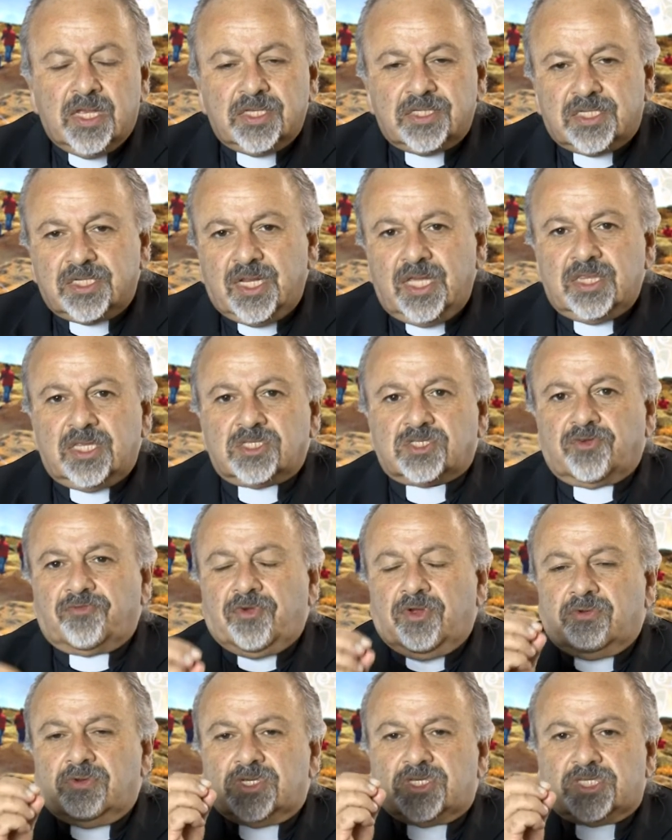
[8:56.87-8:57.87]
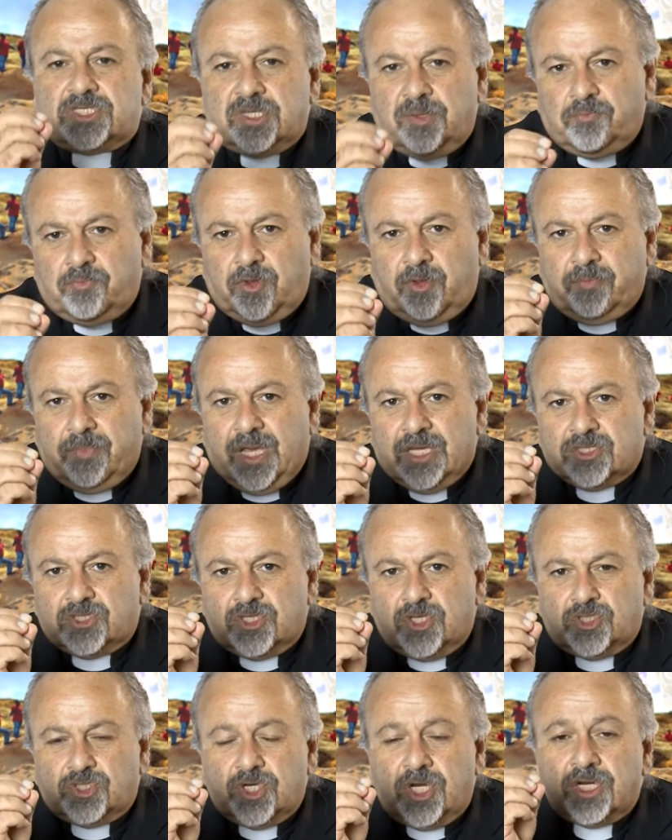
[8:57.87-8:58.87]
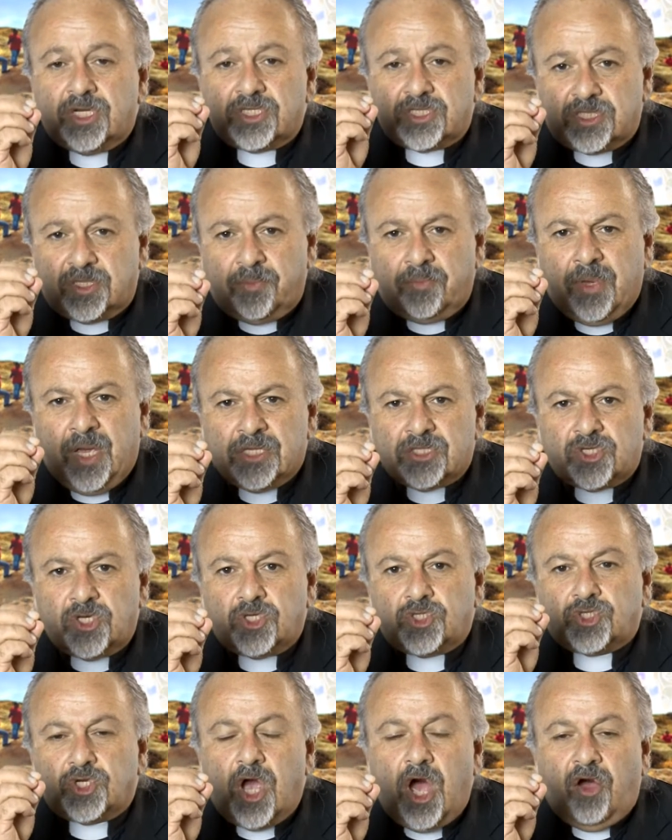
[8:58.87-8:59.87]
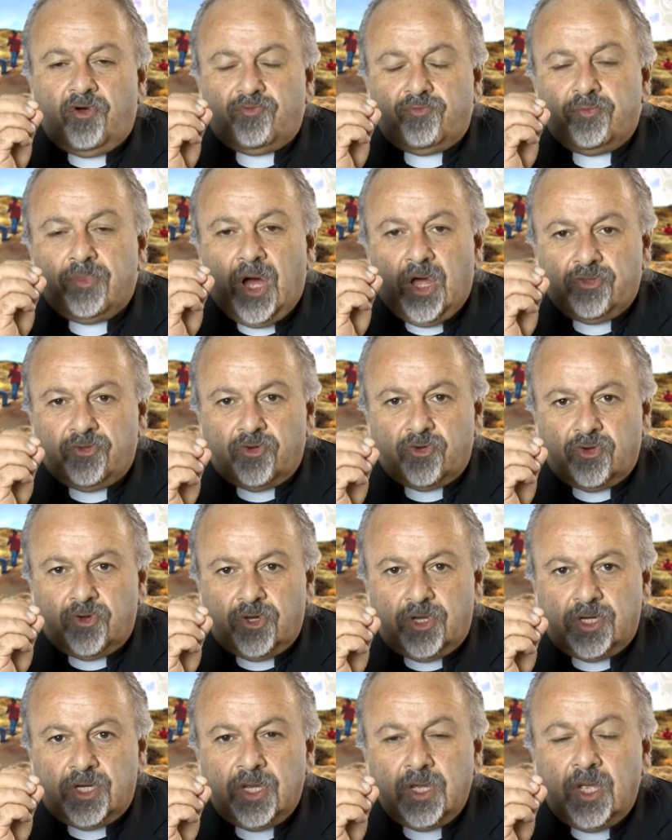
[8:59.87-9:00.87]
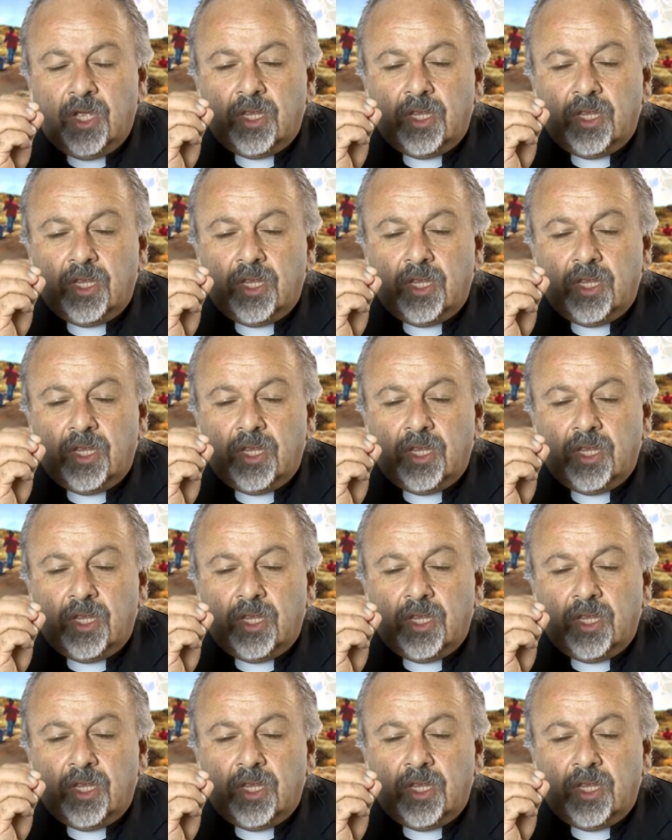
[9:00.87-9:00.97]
Today there's a very simple message, and it's the message of motherhood,